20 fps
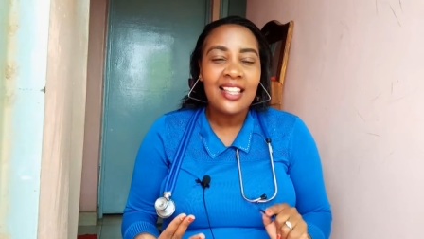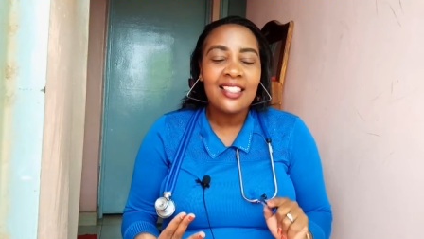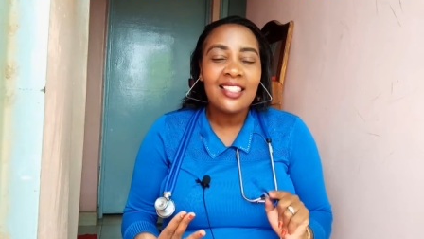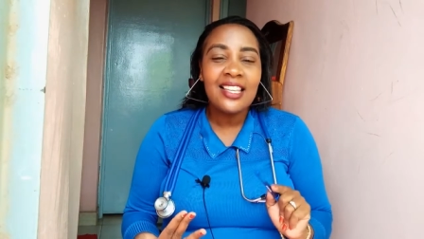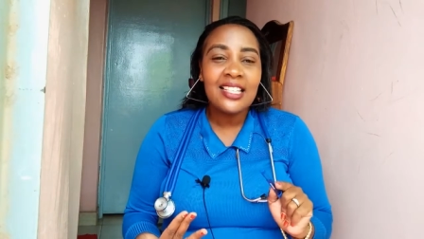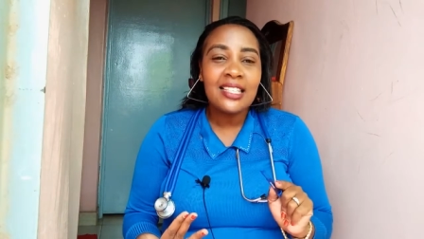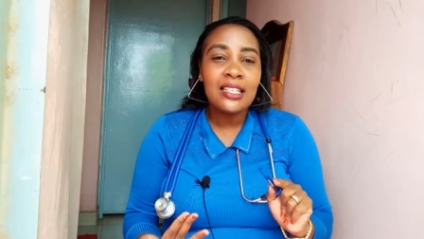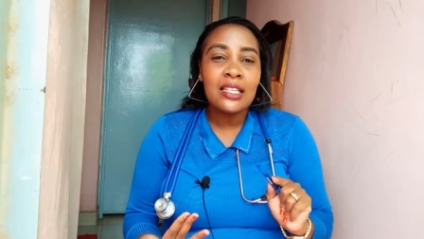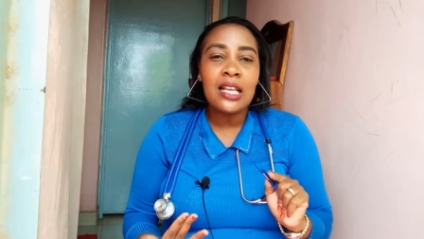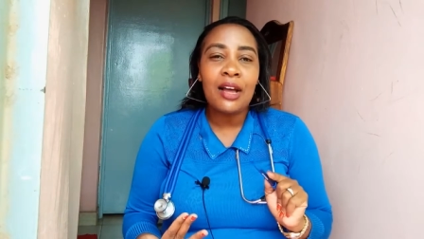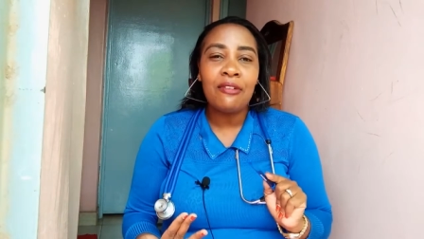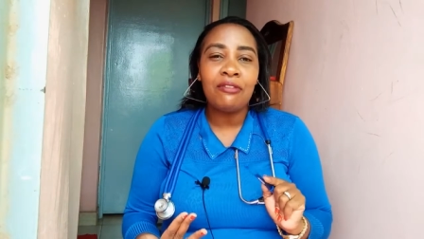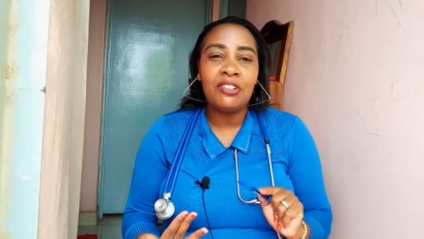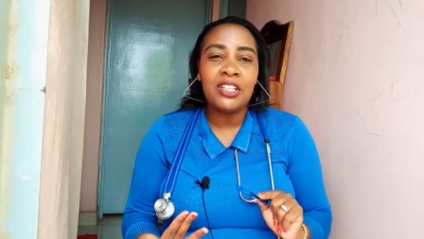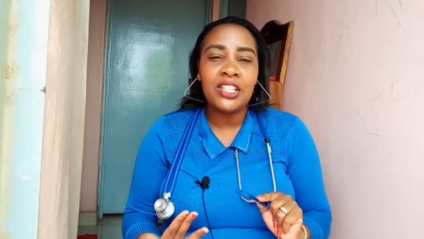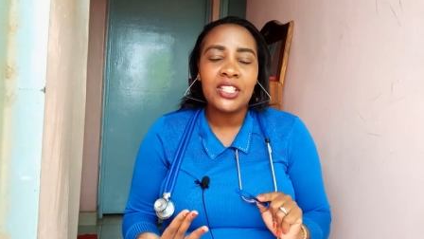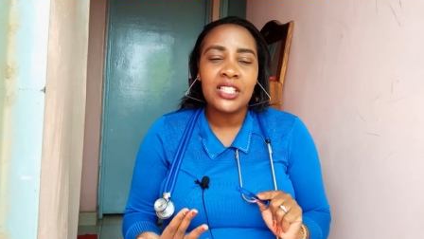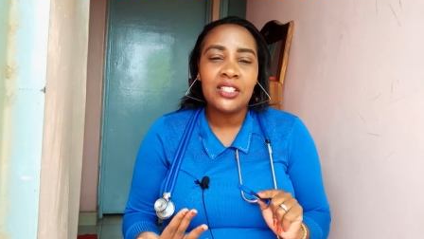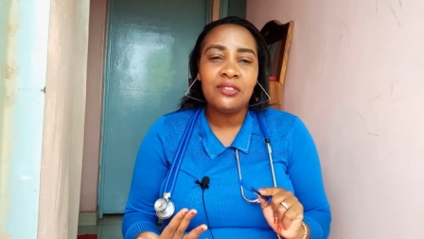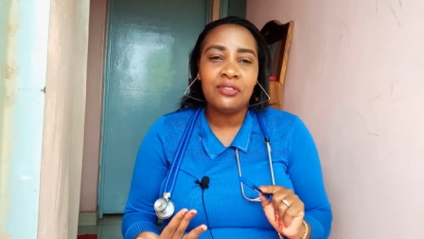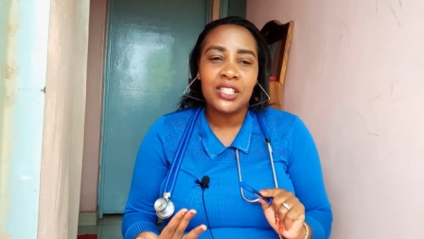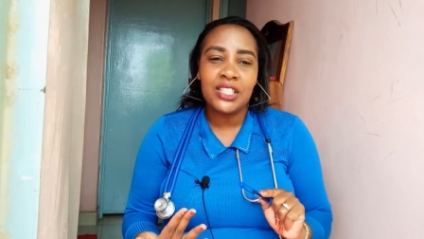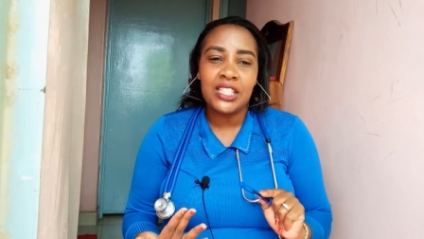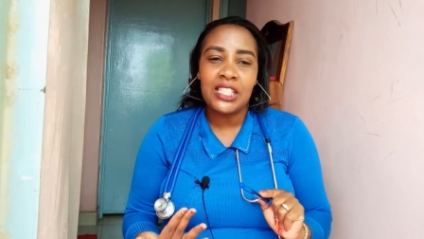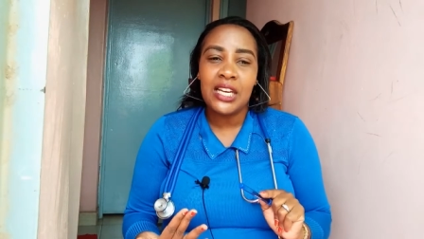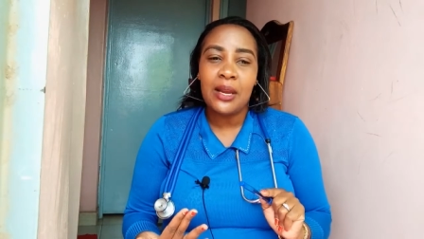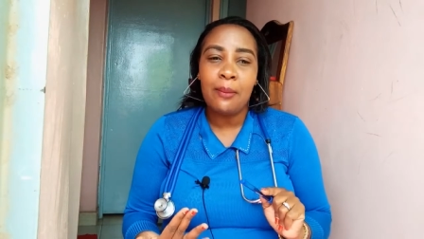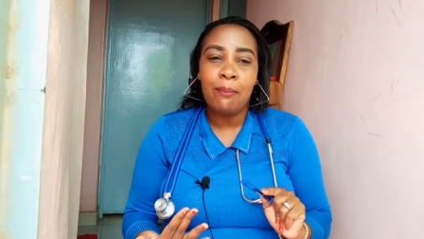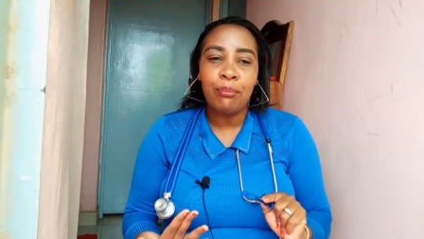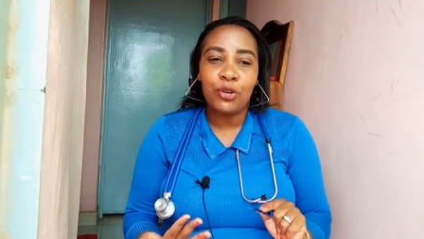this is a very
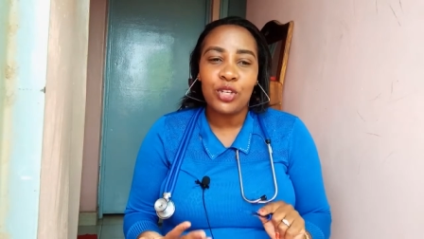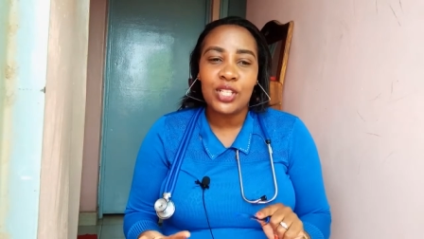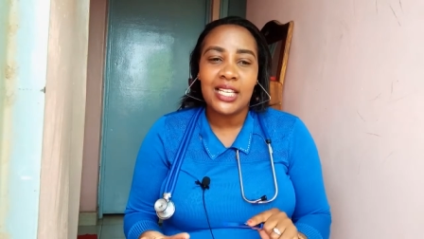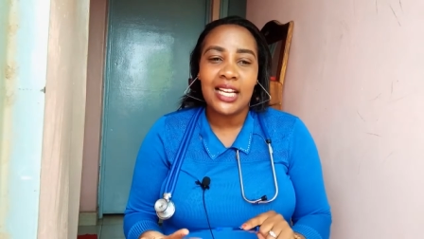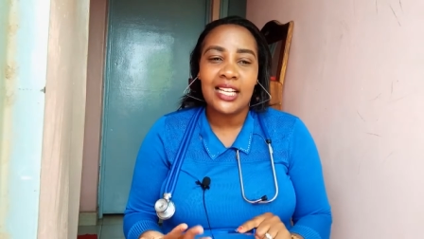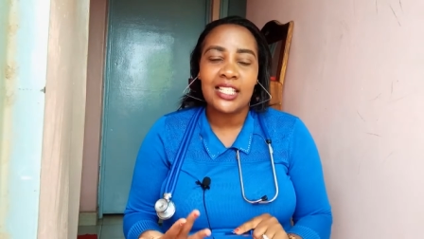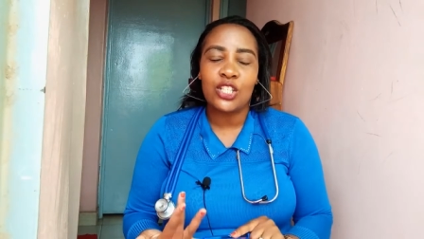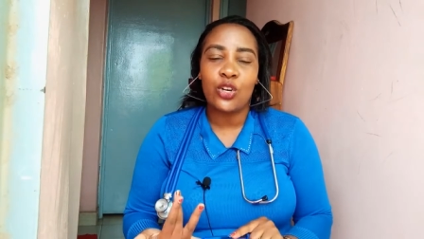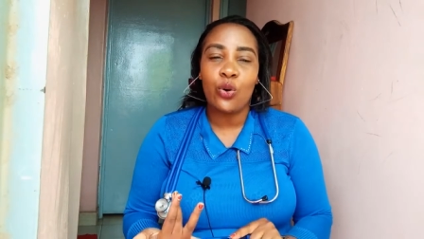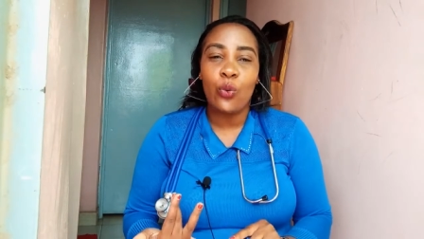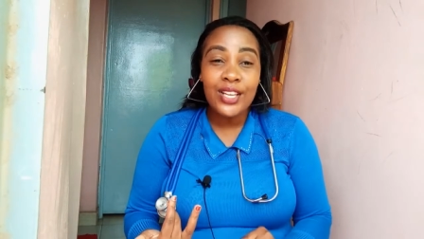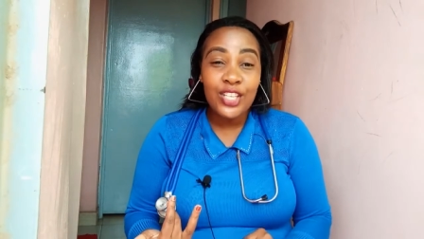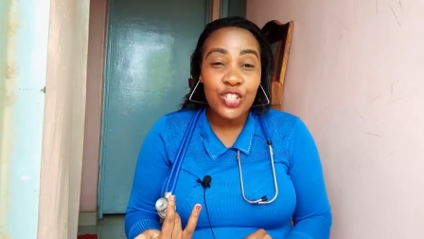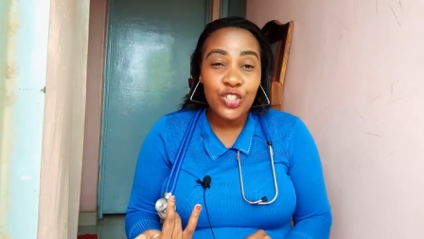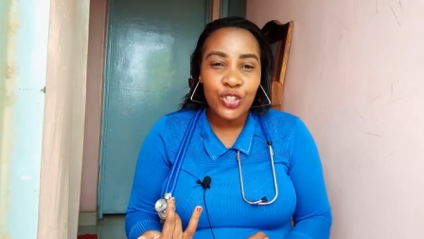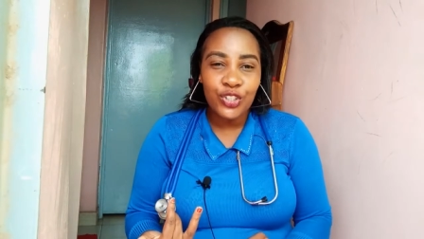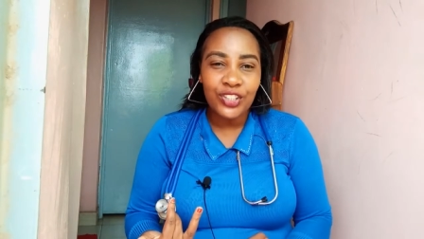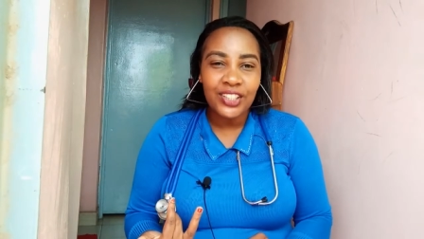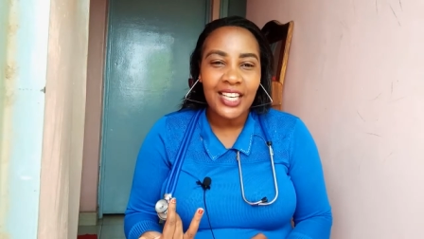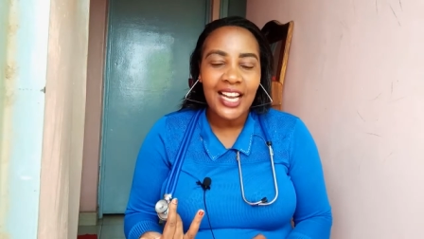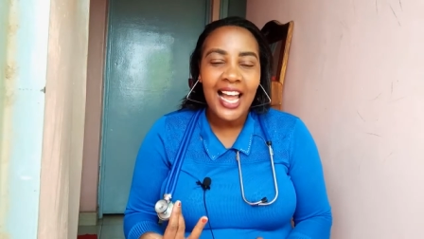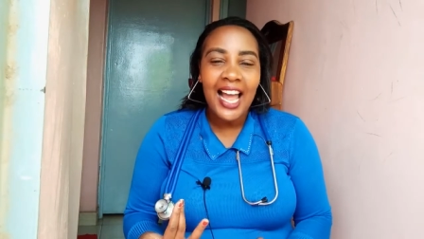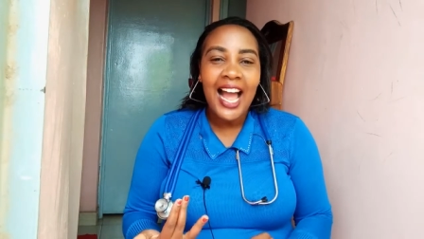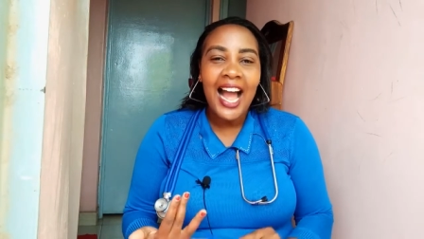very important question